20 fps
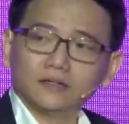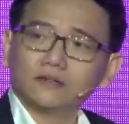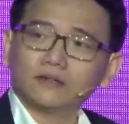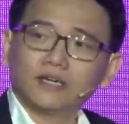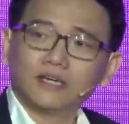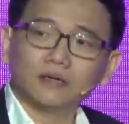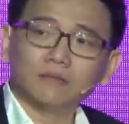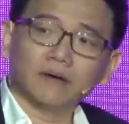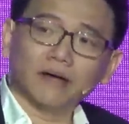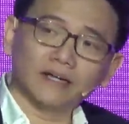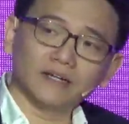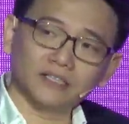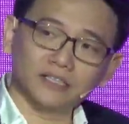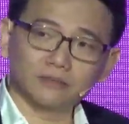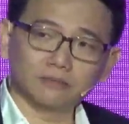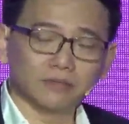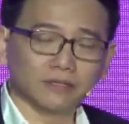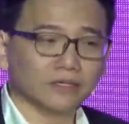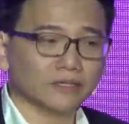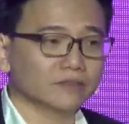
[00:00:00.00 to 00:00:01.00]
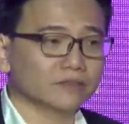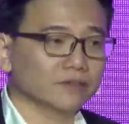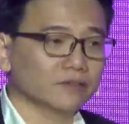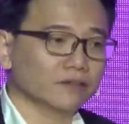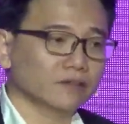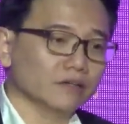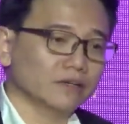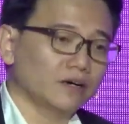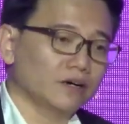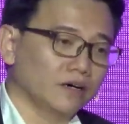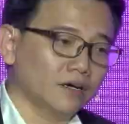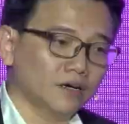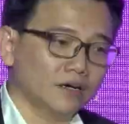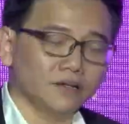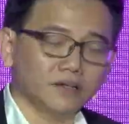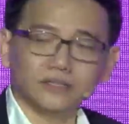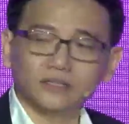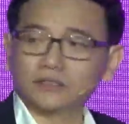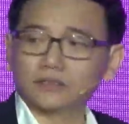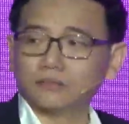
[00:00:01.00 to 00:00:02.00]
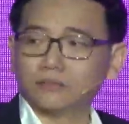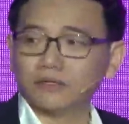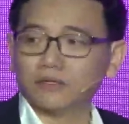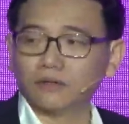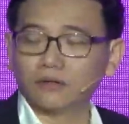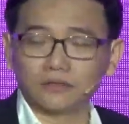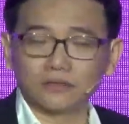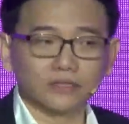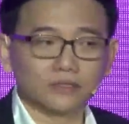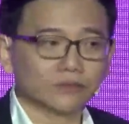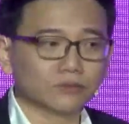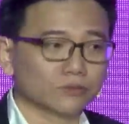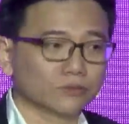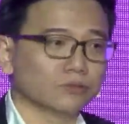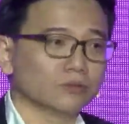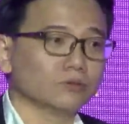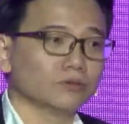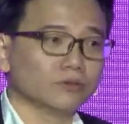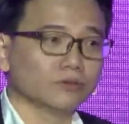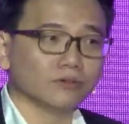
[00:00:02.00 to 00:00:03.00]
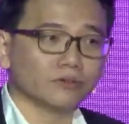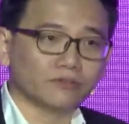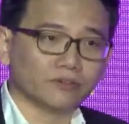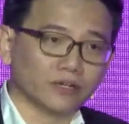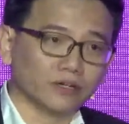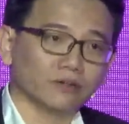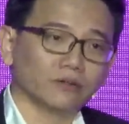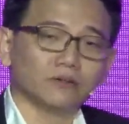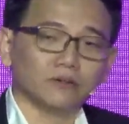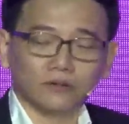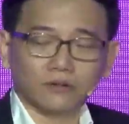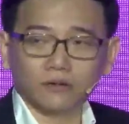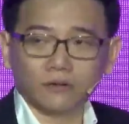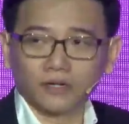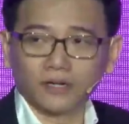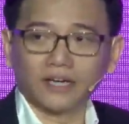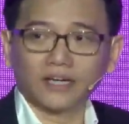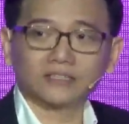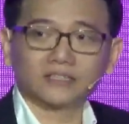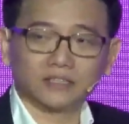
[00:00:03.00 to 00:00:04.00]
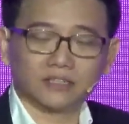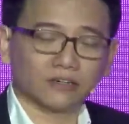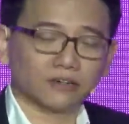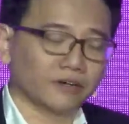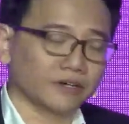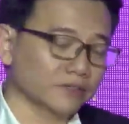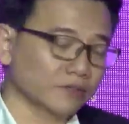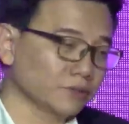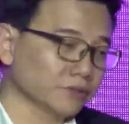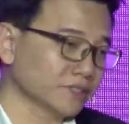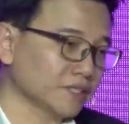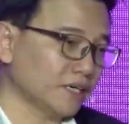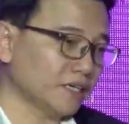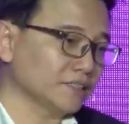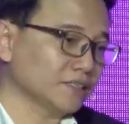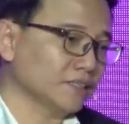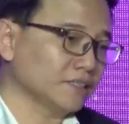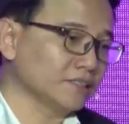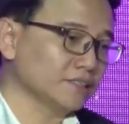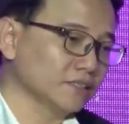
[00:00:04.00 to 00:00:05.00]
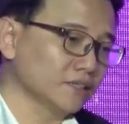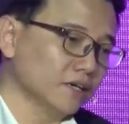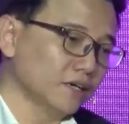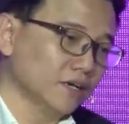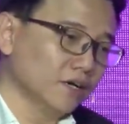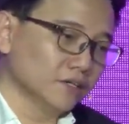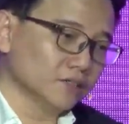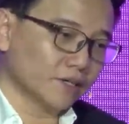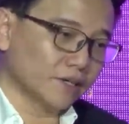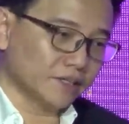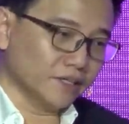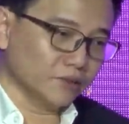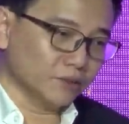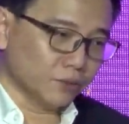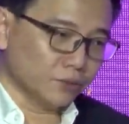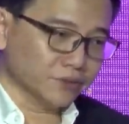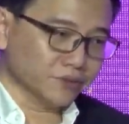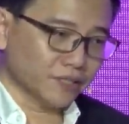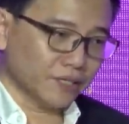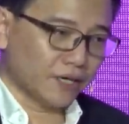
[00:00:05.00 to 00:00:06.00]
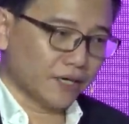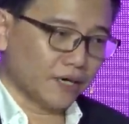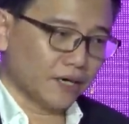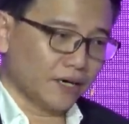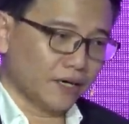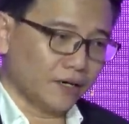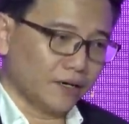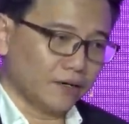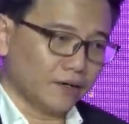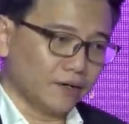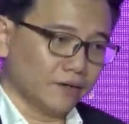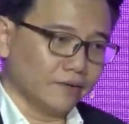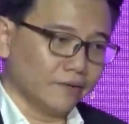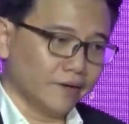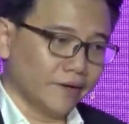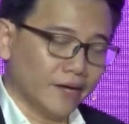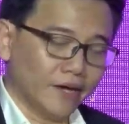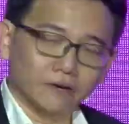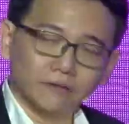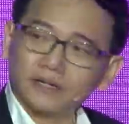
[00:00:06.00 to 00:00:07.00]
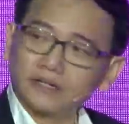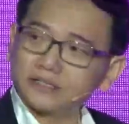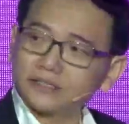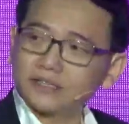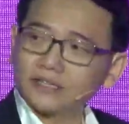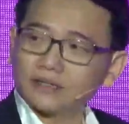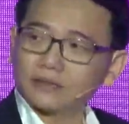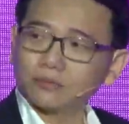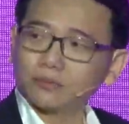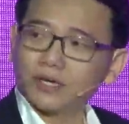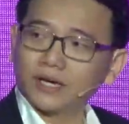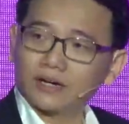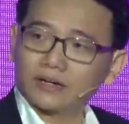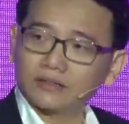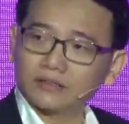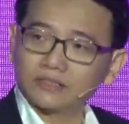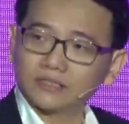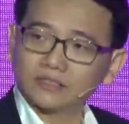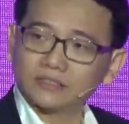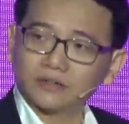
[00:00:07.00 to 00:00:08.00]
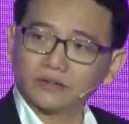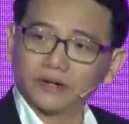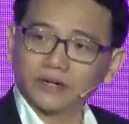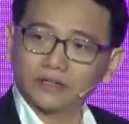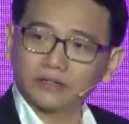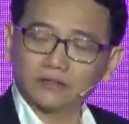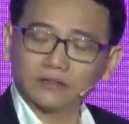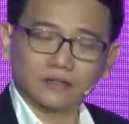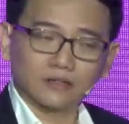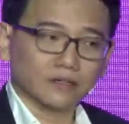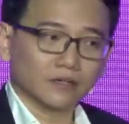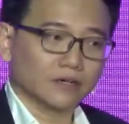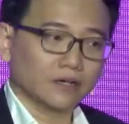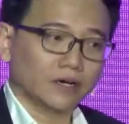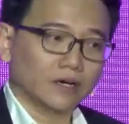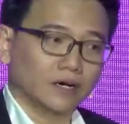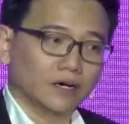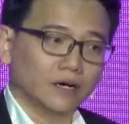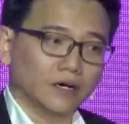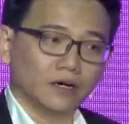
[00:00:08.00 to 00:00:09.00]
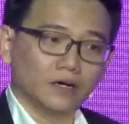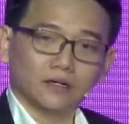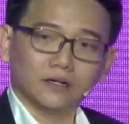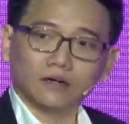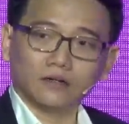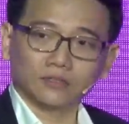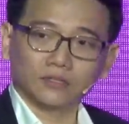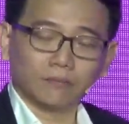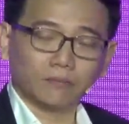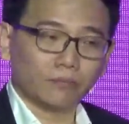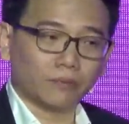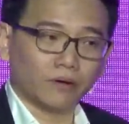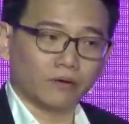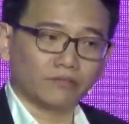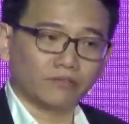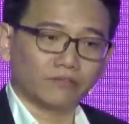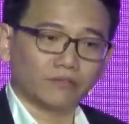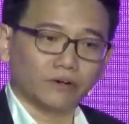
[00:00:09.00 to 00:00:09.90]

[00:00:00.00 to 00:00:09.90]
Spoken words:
Key management needs to be looked into if you're looking at securing those assets. So I think those are areas that we are considering on top of